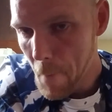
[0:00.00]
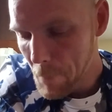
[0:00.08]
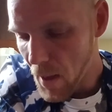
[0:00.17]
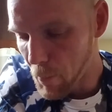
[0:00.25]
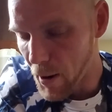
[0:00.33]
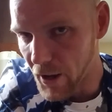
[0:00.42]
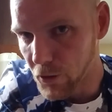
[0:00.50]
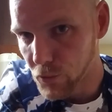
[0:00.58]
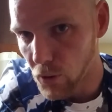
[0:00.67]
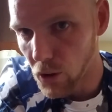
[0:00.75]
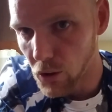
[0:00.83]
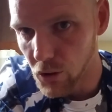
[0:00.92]
I might
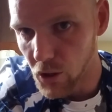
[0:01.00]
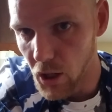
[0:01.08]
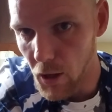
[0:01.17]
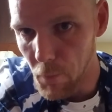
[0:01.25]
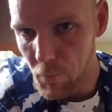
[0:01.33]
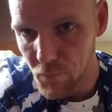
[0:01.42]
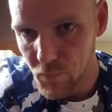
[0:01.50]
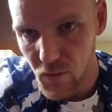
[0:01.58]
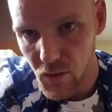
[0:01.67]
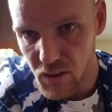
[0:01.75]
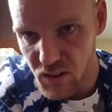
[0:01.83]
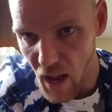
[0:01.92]
throw the
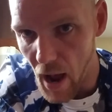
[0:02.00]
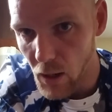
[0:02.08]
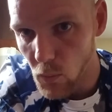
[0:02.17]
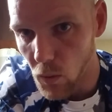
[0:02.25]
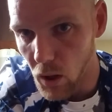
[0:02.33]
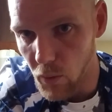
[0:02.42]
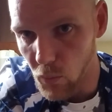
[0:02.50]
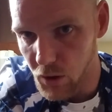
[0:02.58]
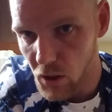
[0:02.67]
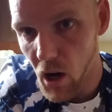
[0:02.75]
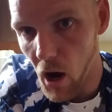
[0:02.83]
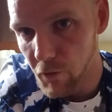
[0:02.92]
stock one with
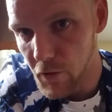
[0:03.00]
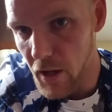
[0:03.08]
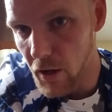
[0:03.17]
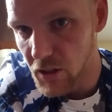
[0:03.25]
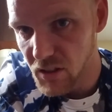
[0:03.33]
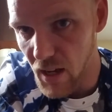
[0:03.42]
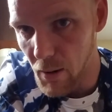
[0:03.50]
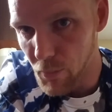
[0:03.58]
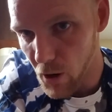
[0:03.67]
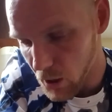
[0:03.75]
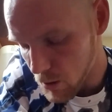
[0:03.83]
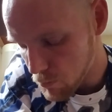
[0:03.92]
the Coffinator stamp
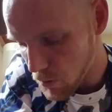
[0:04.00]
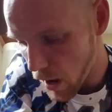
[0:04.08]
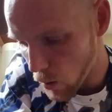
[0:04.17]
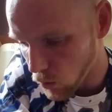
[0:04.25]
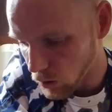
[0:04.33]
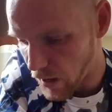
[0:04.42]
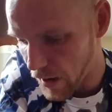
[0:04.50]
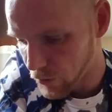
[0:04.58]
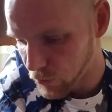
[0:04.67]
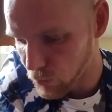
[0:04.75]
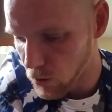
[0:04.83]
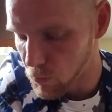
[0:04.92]
on it, but I will not
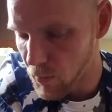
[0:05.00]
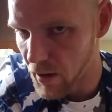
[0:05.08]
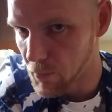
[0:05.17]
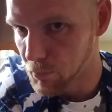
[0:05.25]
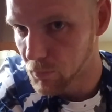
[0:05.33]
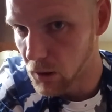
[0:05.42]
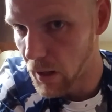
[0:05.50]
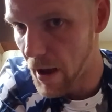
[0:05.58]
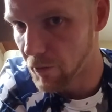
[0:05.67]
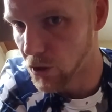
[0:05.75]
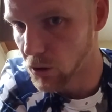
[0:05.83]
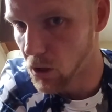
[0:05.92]
throw my
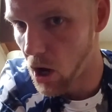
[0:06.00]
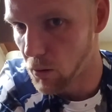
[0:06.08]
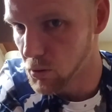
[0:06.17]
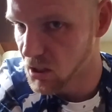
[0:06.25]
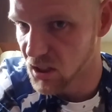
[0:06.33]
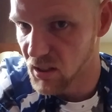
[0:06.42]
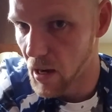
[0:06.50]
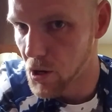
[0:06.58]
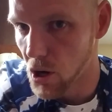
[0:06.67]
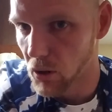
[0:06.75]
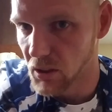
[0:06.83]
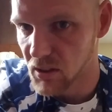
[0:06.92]
Lavender Law because I
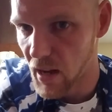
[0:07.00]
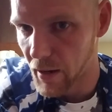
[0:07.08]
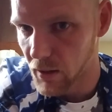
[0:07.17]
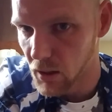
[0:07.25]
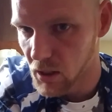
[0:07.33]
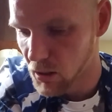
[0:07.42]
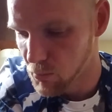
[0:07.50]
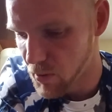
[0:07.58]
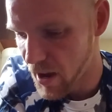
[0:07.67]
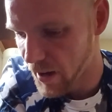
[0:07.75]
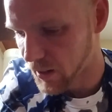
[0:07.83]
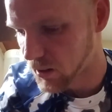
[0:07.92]
know it's not going to come
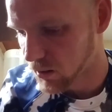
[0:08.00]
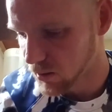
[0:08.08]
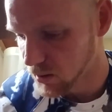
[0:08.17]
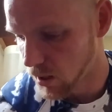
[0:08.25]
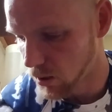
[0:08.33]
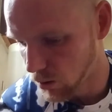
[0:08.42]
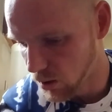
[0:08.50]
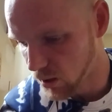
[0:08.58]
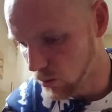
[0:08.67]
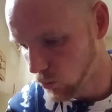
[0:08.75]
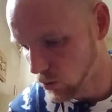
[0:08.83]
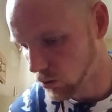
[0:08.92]
back. It
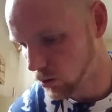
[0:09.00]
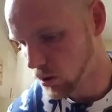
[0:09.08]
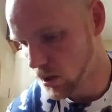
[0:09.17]
will.